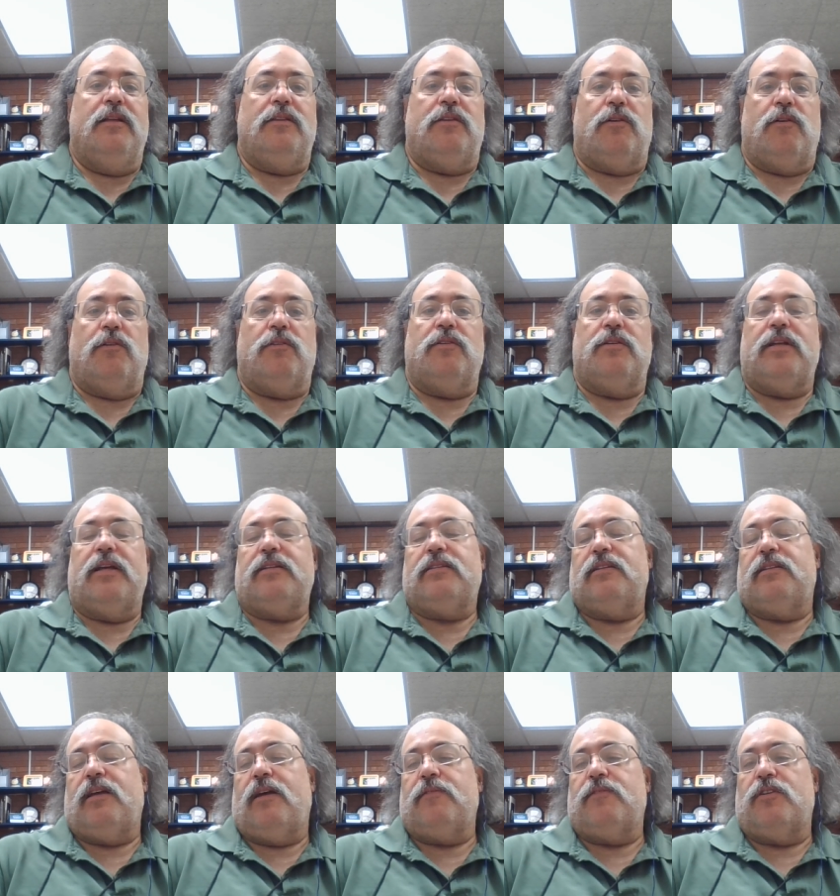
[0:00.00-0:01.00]
The author takes
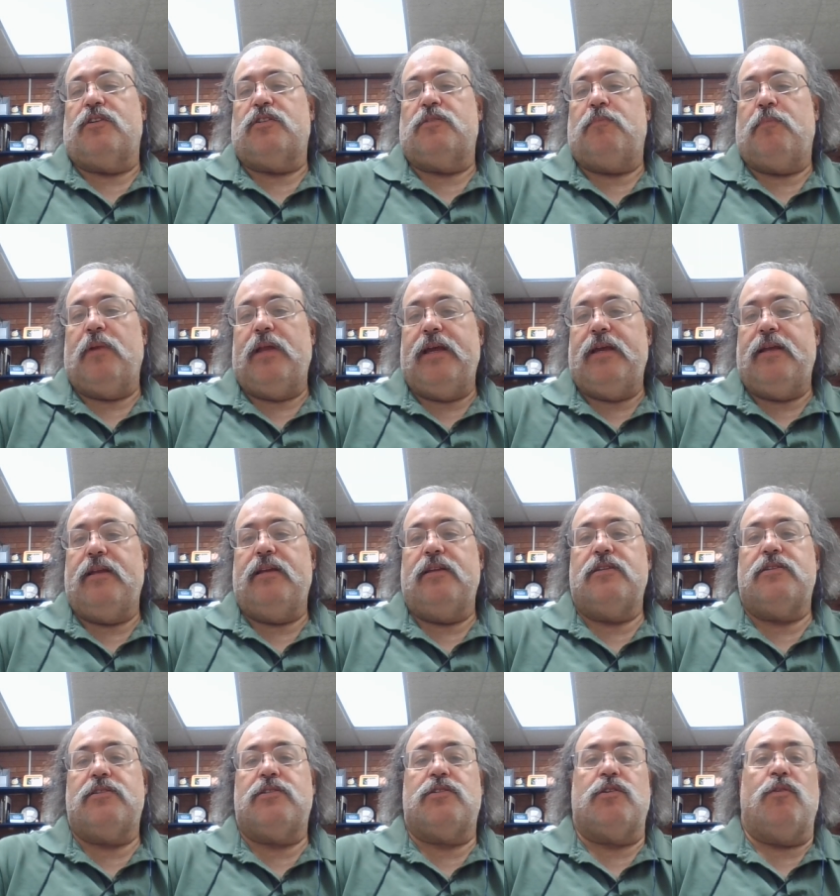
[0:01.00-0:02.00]
the time to explain
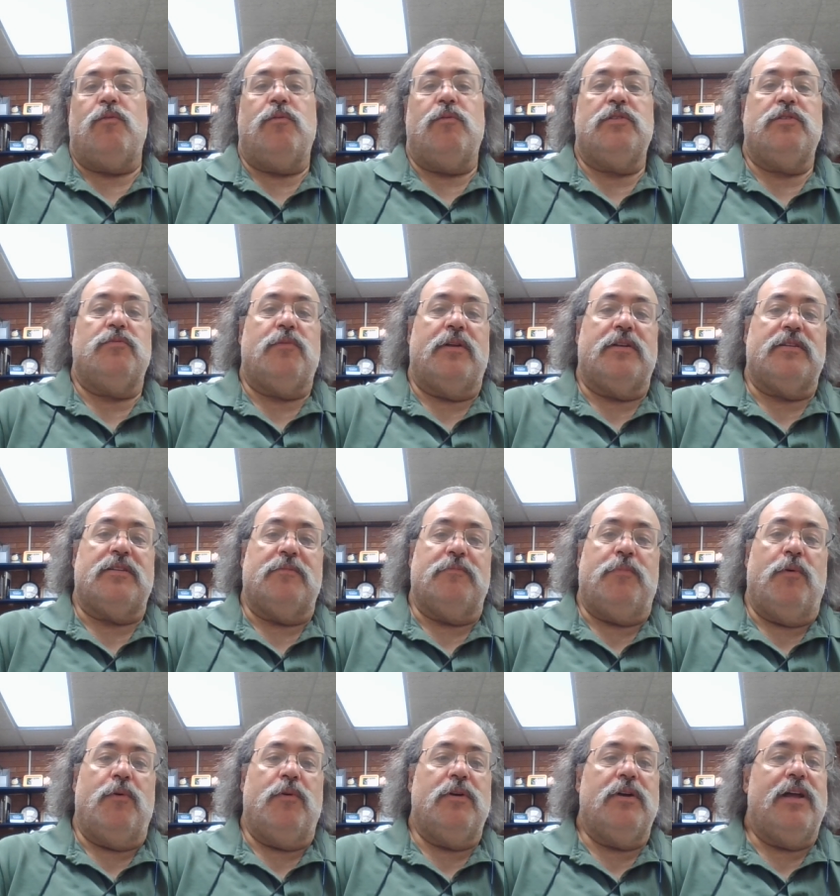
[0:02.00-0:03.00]
it, shows what is
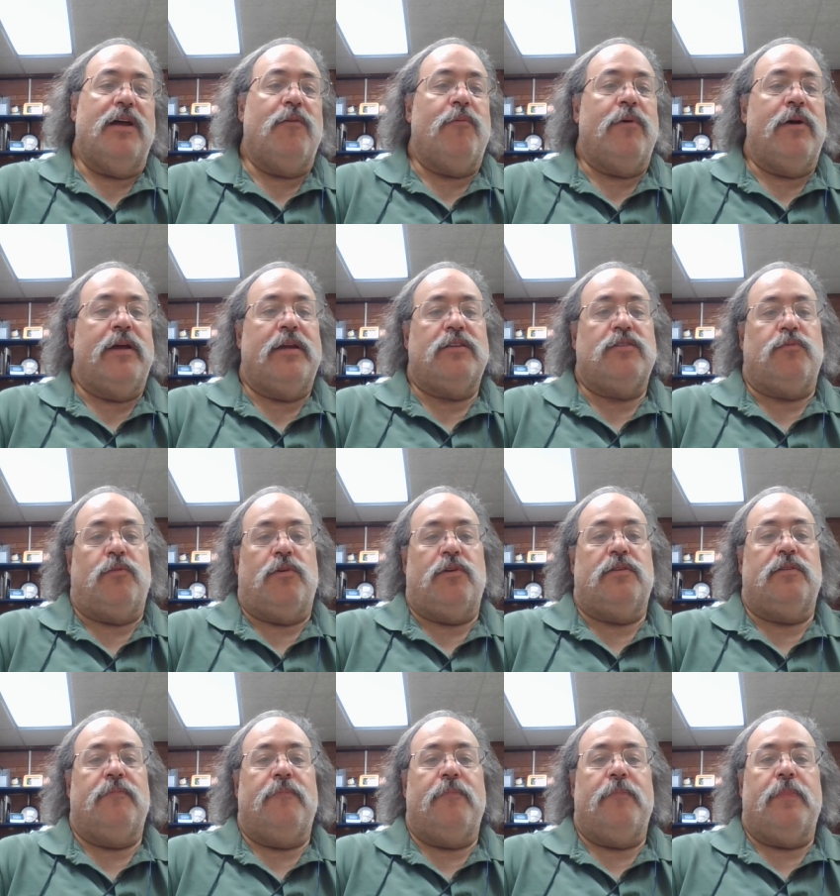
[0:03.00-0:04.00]
important, and why it's
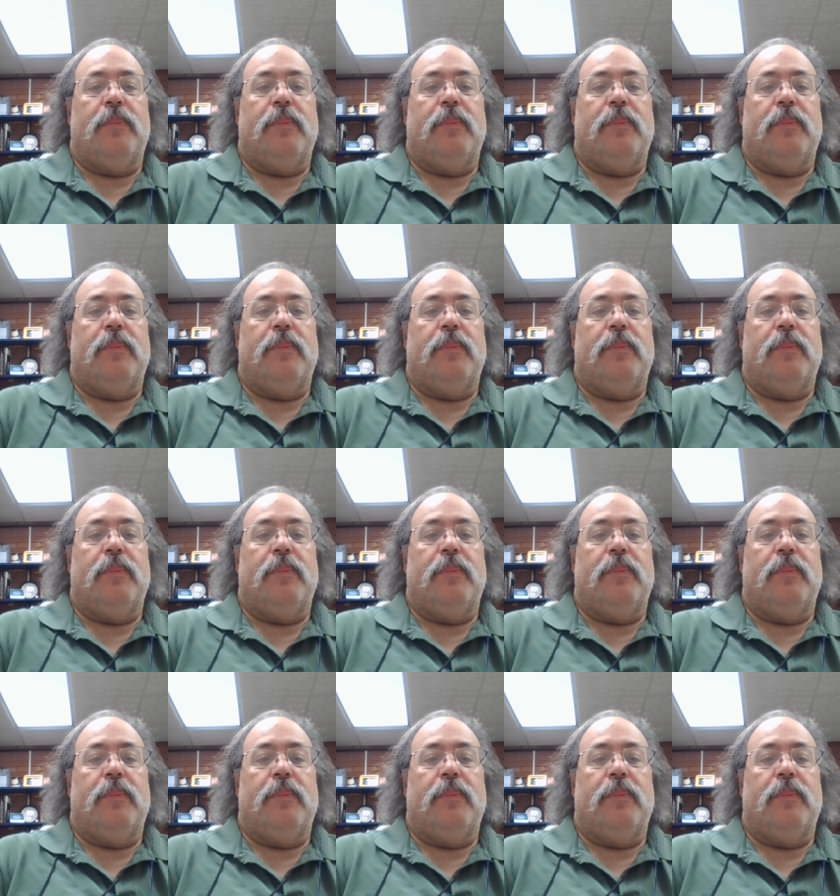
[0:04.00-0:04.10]
worth